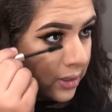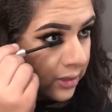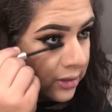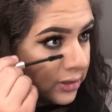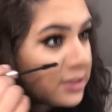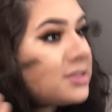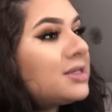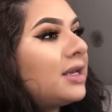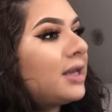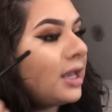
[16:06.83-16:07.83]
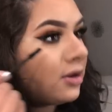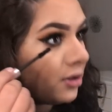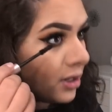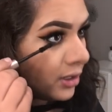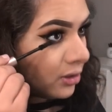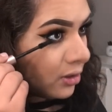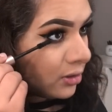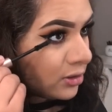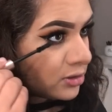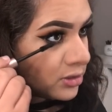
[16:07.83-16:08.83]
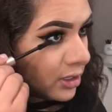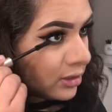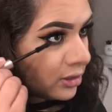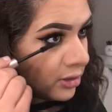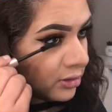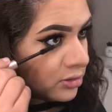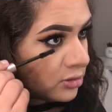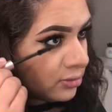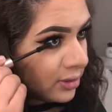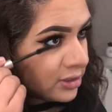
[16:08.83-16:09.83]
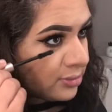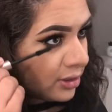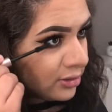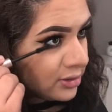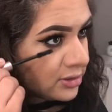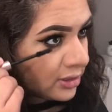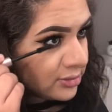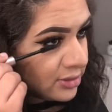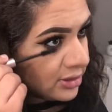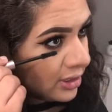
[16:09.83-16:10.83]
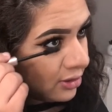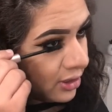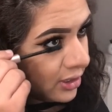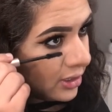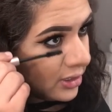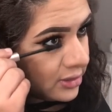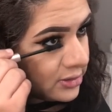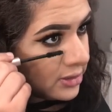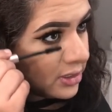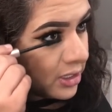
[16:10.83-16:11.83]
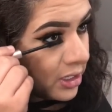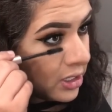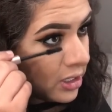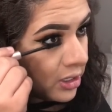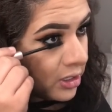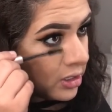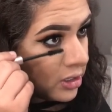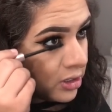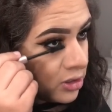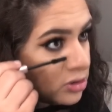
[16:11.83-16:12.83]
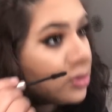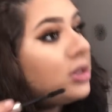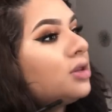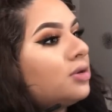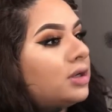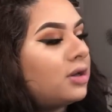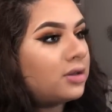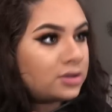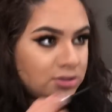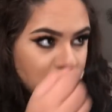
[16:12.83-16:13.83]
I think this is like $8 or $9, and the Too Faced Better Than Sex mascara is $23.